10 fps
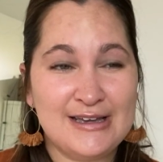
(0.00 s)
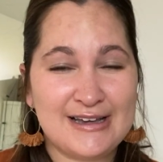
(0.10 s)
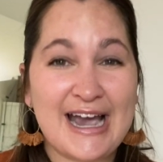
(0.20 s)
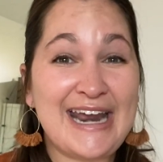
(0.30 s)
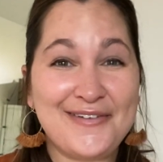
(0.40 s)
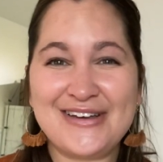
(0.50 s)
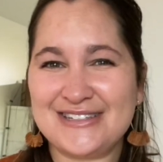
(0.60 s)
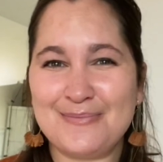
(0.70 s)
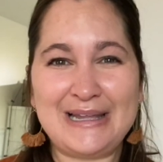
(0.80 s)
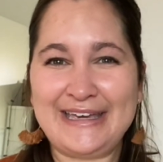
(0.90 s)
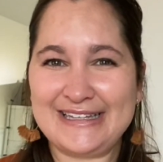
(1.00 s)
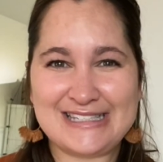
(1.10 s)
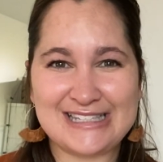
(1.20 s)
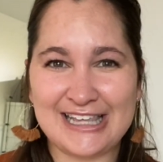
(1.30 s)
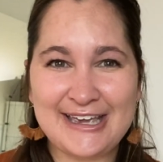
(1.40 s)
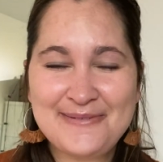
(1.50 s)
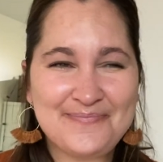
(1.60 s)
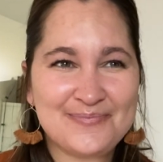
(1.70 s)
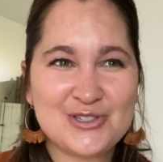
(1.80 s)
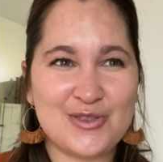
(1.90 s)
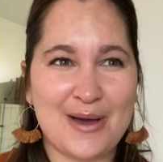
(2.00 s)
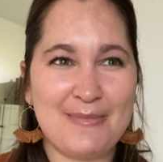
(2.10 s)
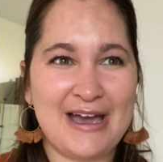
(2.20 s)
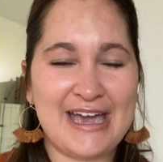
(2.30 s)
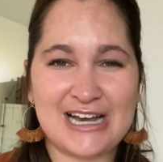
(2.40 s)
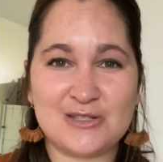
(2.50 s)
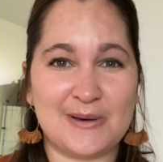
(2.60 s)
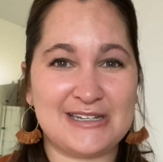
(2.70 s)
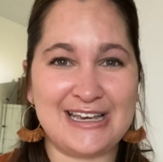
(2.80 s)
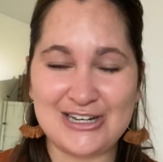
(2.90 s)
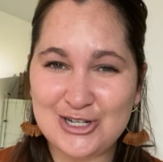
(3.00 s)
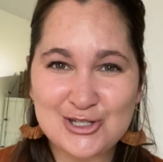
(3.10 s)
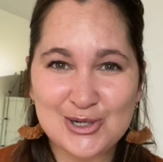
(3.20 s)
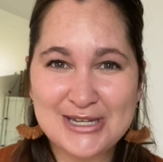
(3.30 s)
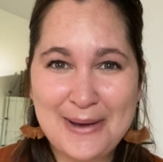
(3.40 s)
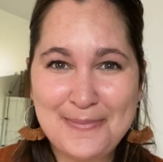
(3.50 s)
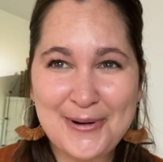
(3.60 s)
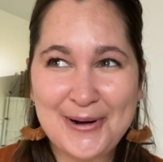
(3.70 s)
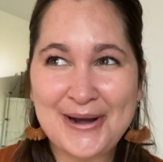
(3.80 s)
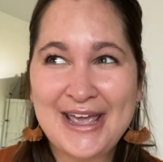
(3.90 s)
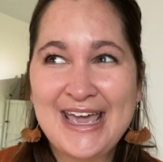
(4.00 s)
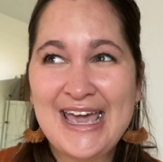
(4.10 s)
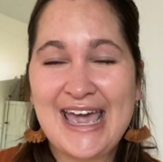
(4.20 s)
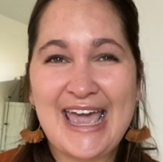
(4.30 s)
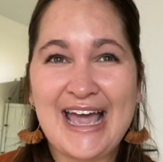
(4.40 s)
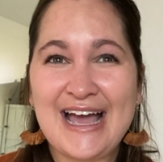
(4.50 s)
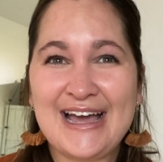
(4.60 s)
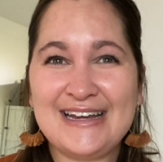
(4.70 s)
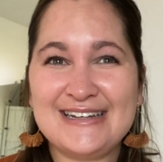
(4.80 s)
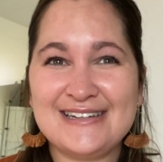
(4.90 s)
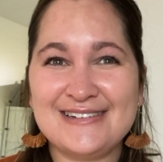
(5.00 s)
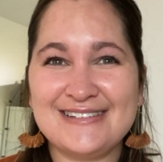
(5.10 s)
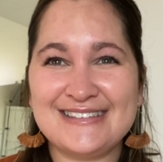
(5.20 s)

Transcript: kind of as a blank slate so that my expectations are tempered and